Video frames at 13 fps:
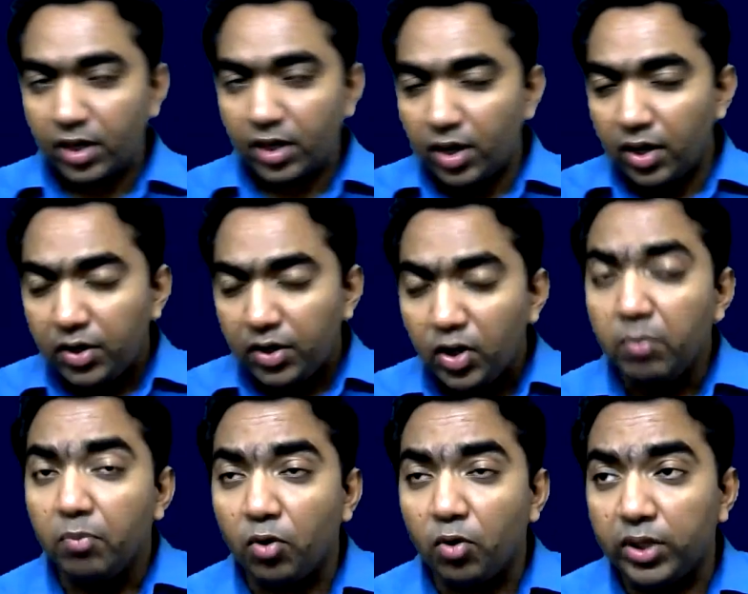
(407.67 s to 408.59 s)
to
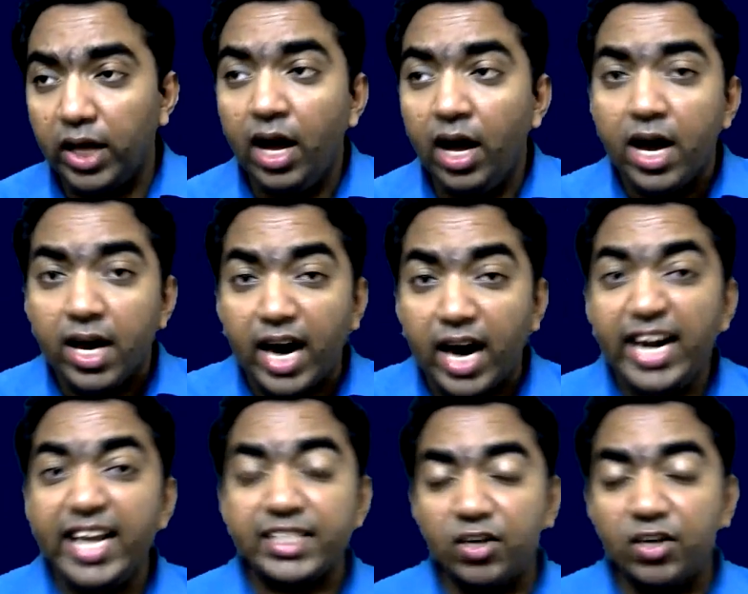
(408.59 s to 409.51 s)
improve the
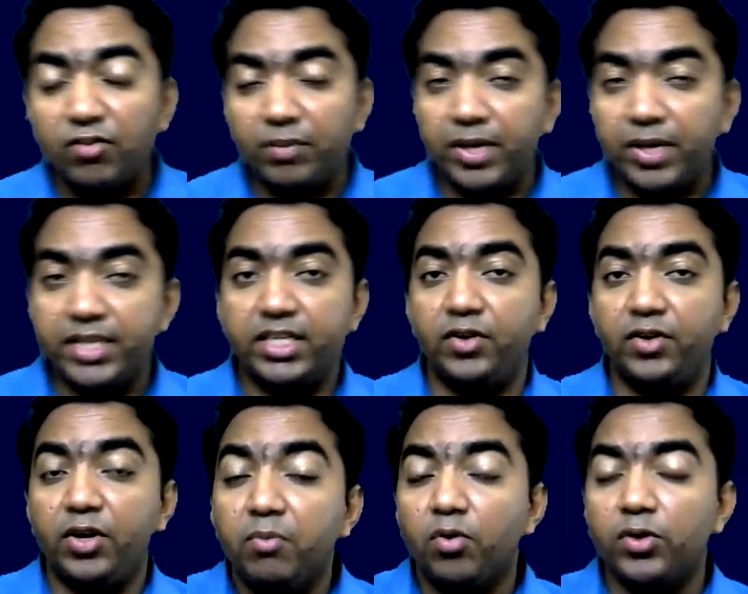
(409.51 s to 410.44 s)
condition of the patient, to
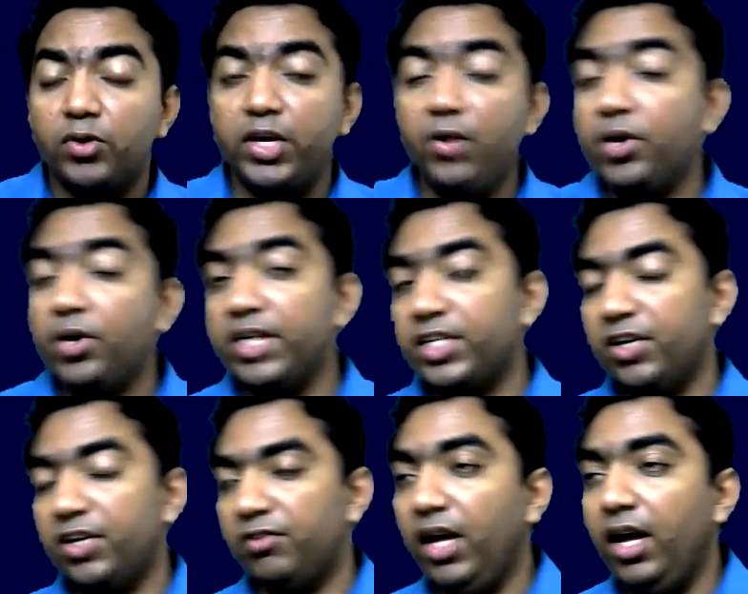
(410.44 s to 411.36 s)
improve the nutrition of
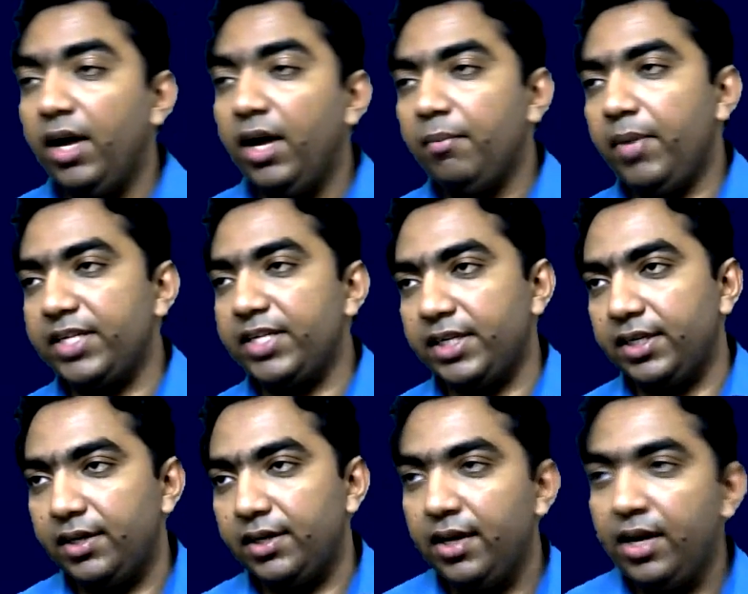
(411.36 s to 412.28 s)
the patient.
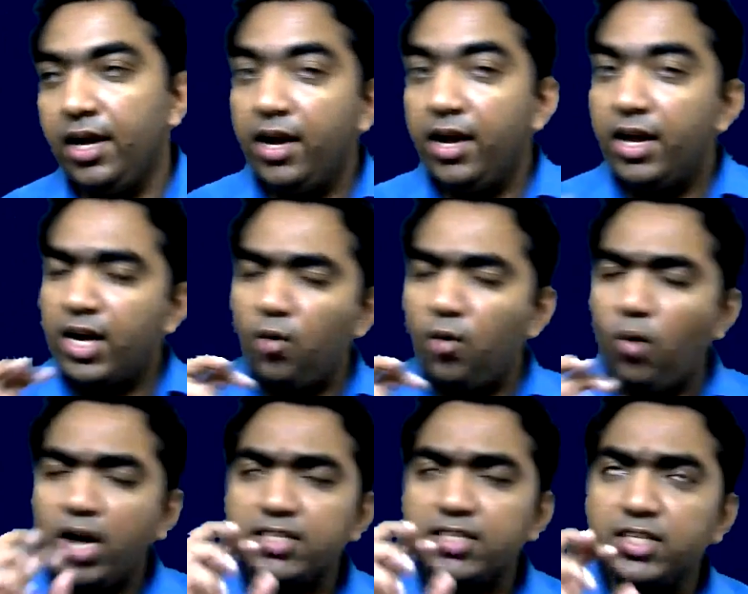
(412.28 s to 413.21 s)
Now, what is
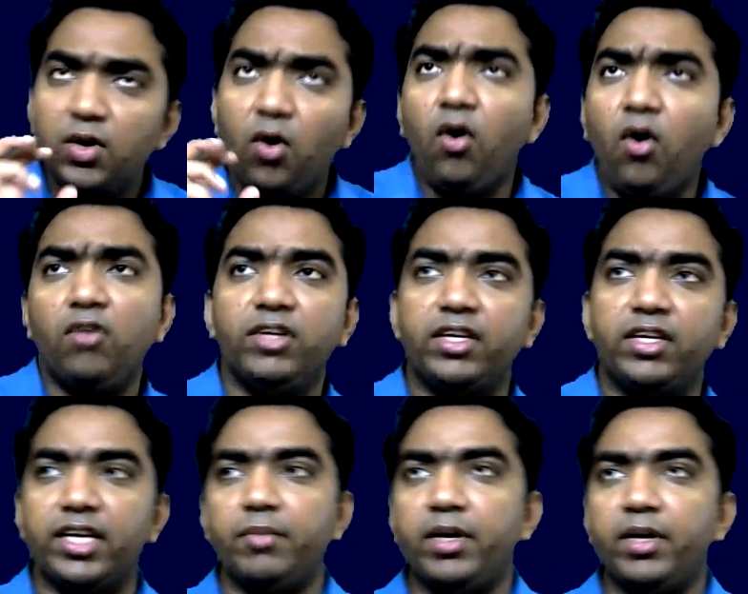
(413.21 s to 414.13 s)
the goal of the
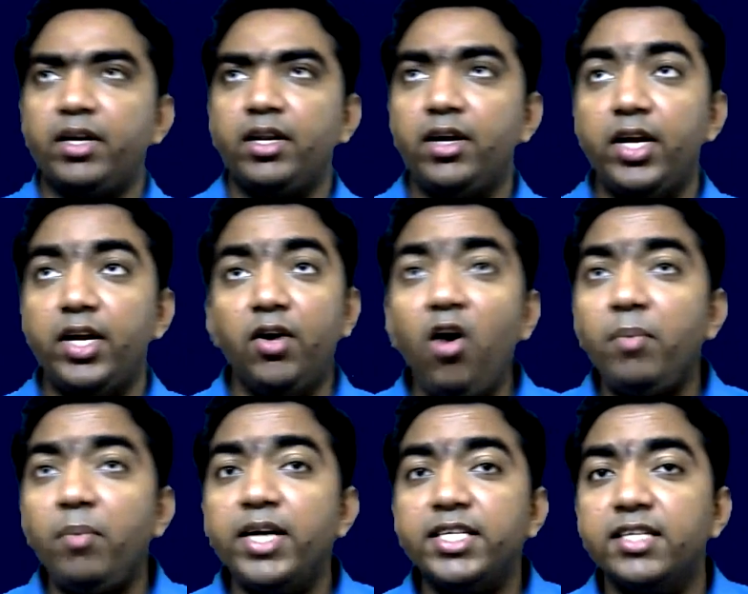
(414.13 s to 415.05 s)
treatment? In all
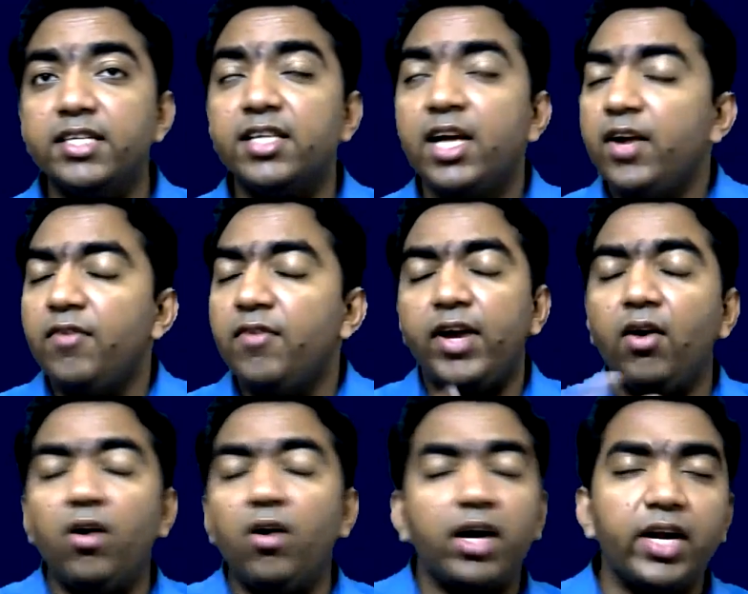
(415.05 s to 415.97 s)
patients, we cannot
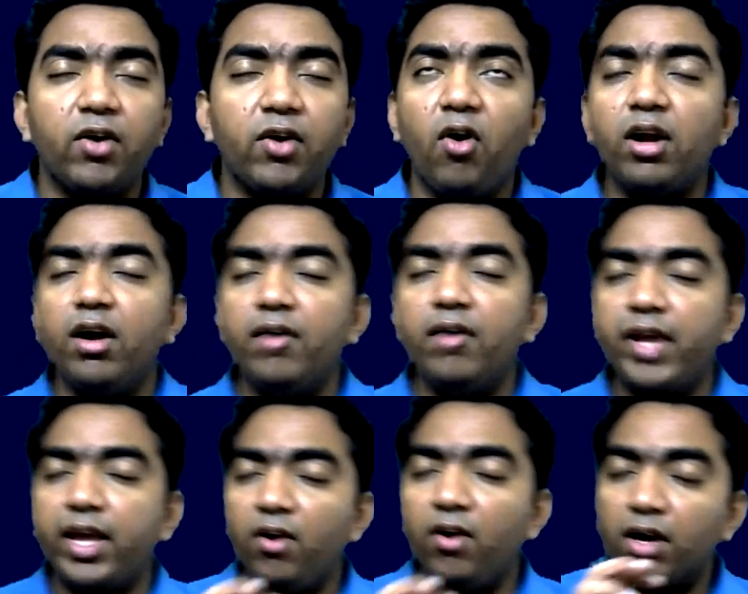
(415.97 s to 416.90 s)

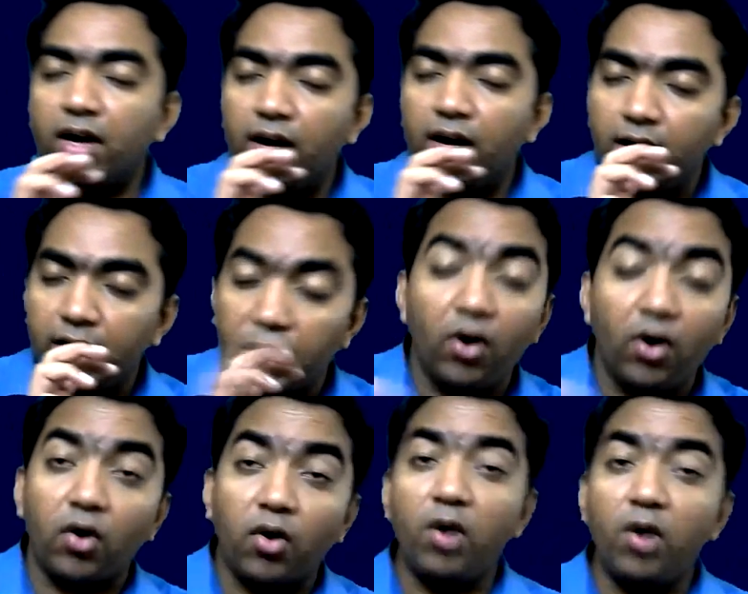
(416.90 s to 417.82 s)
cure
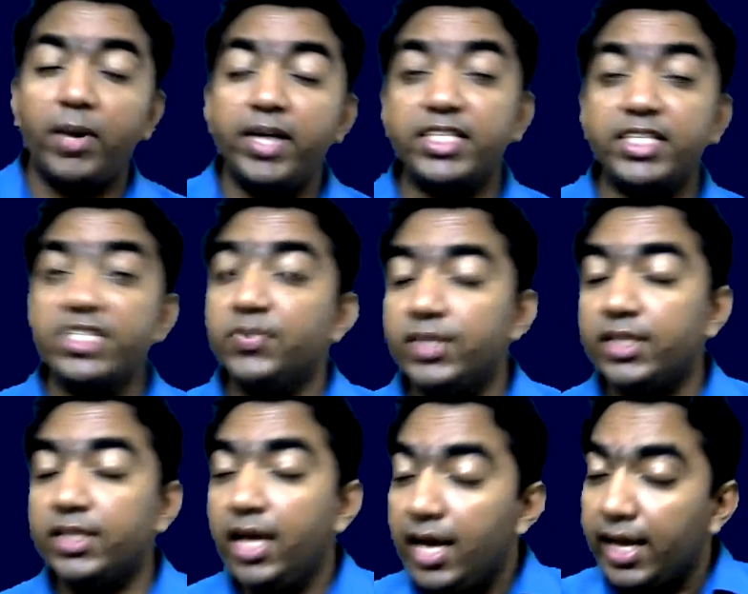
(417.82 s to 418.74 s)
all patients with
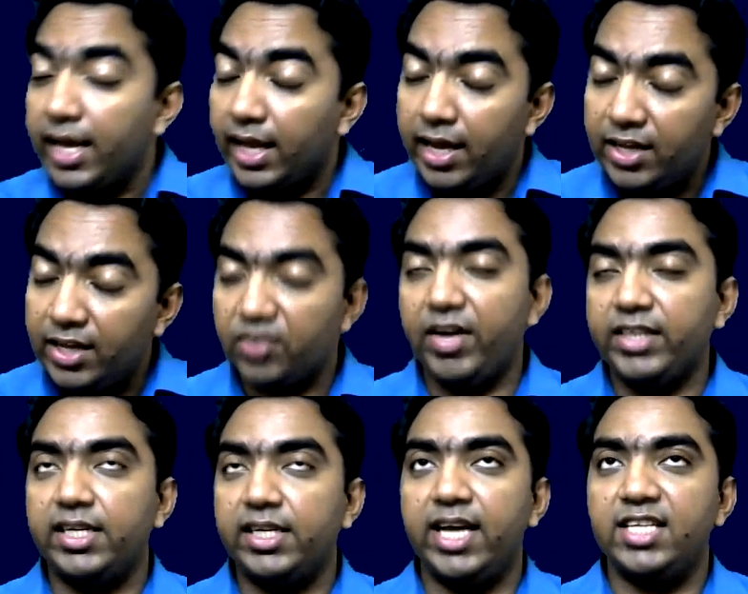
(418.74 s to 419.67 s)
esophageal
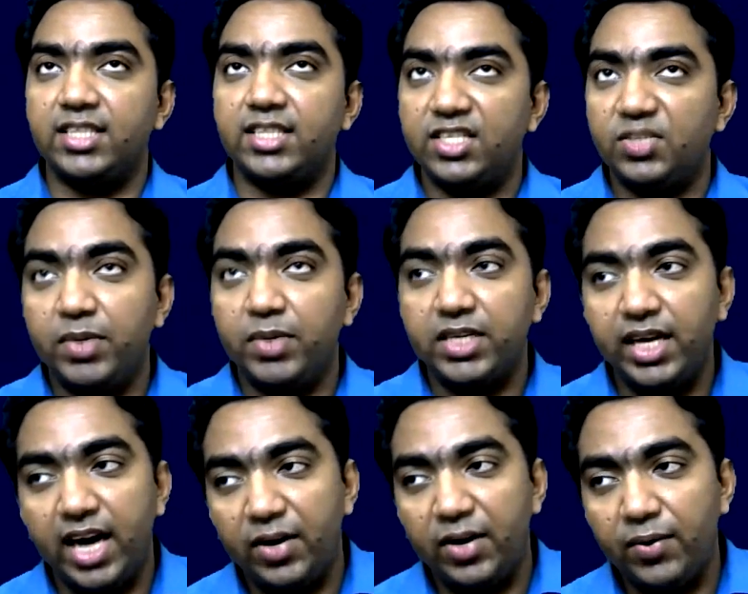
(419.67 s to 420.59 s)
cancer. Especially in
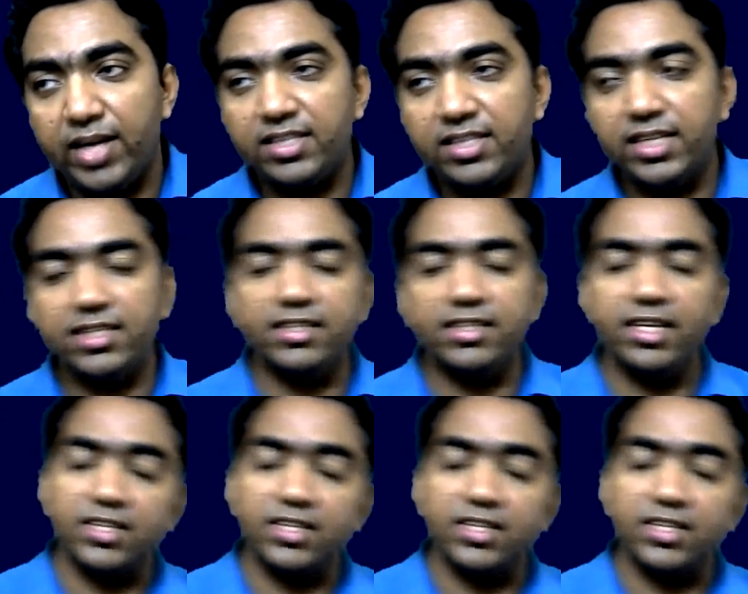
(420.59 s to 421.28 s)
advanced stages, there is